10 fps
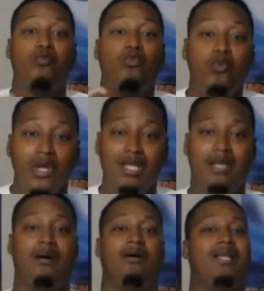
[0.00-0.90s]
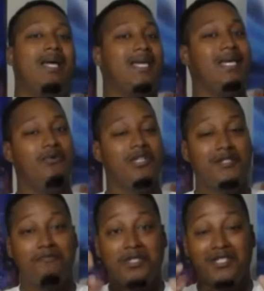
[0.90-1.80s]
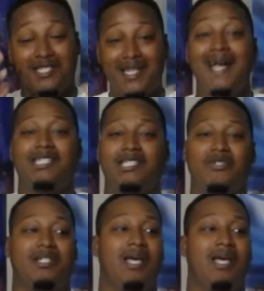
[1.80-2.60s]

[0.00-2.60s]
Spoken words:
really hard. Like, it was disastrous.